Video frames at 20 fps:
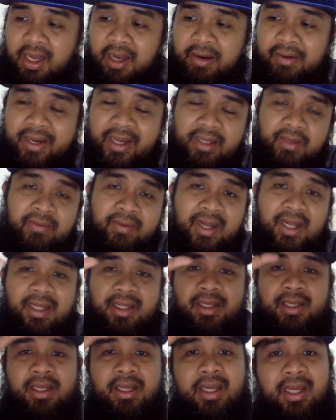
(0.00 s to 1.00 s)
All right,
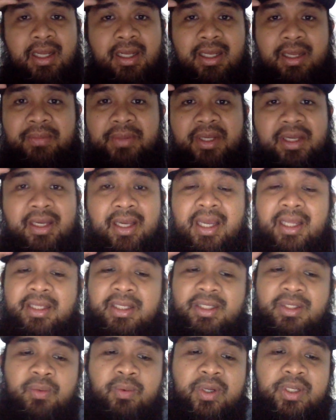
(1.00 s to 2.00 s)
well, let me get
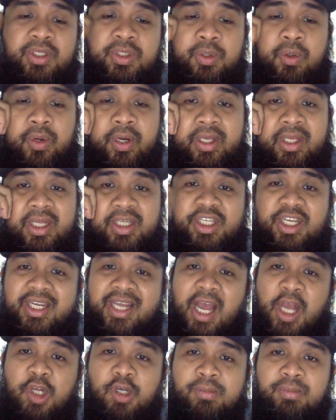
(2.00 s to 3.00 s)
this one short. The
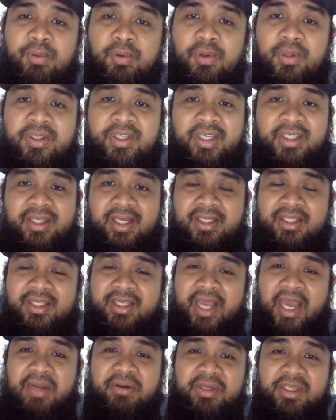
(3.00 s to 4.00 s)
Chicago Bulls is a
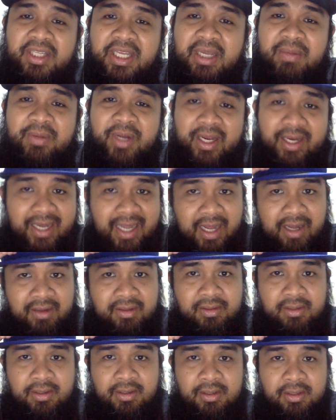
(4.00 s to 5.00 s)
scary team right now.
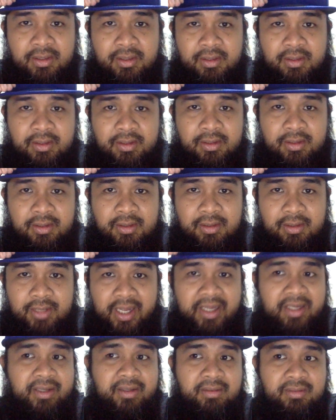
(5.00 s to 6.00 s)

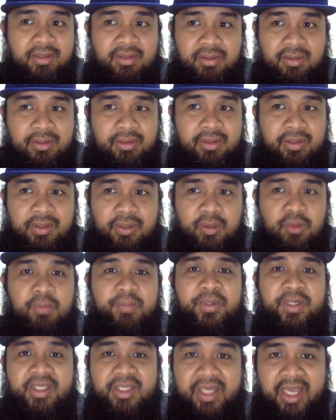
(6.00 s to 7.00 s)
Like,
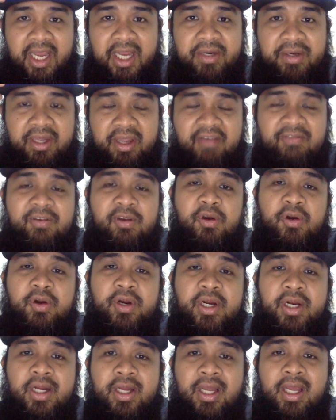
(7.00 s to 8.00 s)
super scary. If
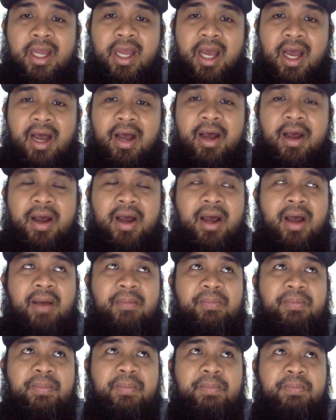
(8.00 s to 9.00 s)
you're
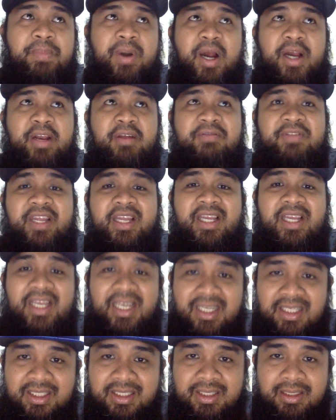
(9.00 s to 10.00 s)
a part of the
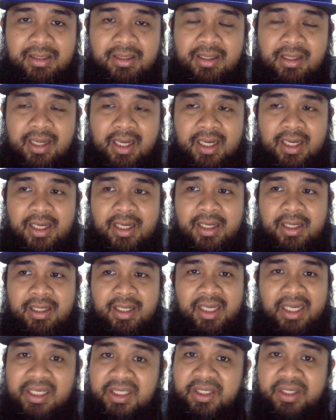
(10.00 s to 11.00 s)

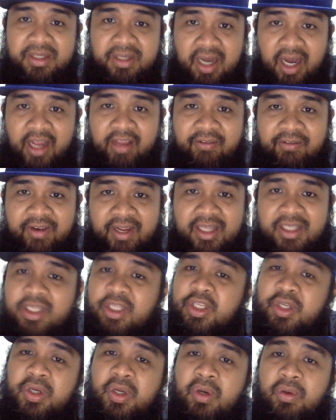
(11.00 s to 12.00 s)
Eastern Conference,
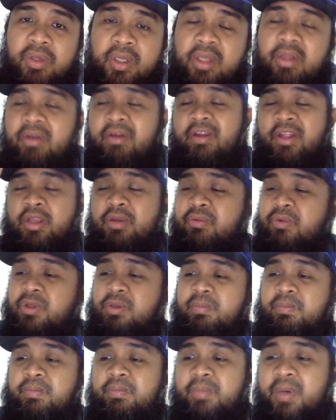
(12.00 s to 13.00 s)
and you go in, and you
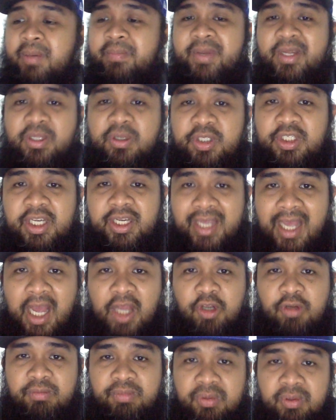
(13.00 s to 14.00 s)
would bump into
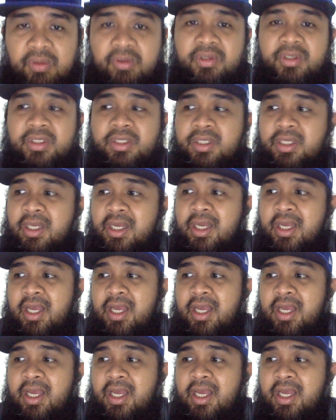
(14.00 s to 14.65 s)
Chicago Bulls.